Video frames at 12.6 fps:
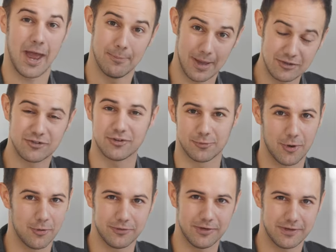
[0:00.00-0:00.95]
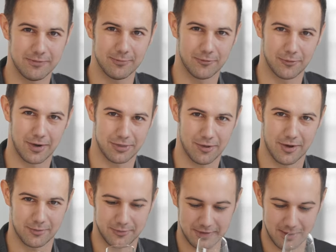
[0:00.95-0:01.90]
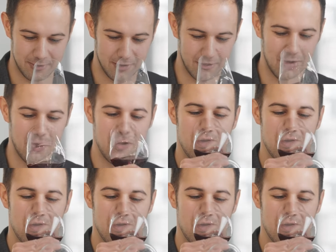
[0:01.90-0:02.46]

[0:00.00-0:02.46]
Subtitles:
I mentioned roses even before I thought it was Nebbiolo.